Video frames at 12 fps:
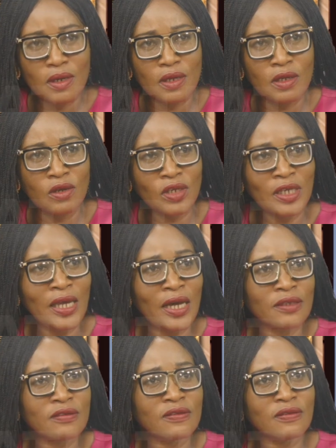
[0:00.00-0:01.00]
looking
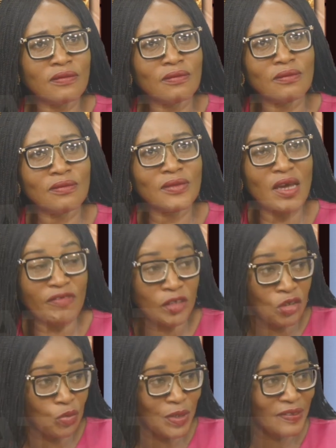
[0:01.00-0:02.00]
at even
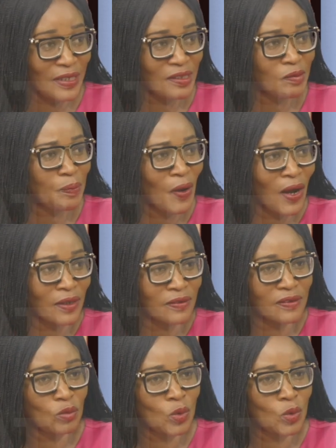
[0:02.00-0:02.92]
the recent past,